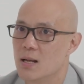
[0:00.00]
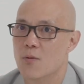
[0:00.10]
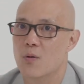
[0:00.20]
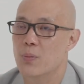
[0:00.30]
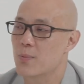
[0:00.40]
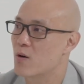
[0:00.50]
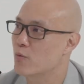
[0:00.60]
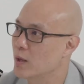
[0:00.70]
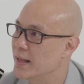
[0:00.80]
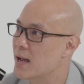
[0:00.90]
when people are
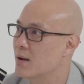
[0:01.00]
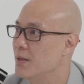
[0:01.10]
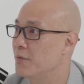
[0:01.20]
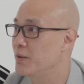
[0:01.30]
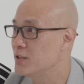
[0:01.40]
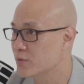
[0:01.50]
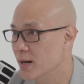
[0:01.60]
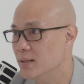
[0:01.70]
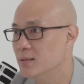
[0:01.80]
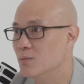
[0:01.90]
rolling out their fixed
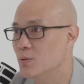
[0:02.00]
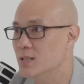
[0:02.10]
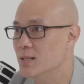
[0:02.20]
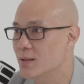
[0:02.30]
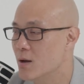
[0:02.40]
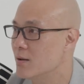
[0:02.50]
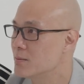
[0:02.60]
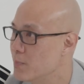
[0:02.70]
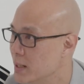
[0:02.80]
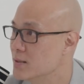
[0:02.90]
rate, which is another hot
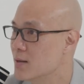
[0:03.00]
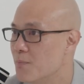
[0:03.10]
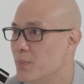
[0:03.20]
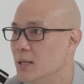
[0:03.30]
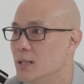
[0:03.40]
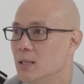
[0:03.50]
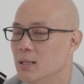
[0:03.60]
button topic,